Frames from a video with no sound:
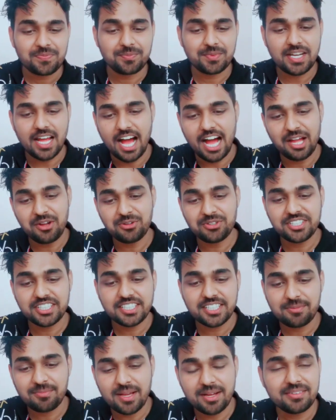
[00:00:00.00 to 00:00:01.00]
But Ayu
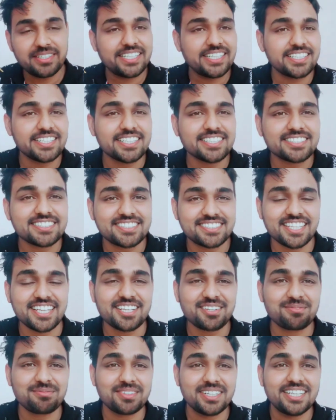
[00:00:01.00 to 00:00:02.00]
Ting Ting ma'am did not
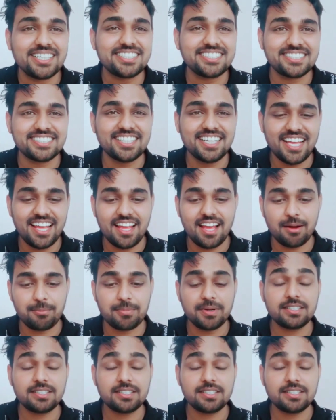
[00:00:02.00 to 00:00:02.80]
sing, but yeah,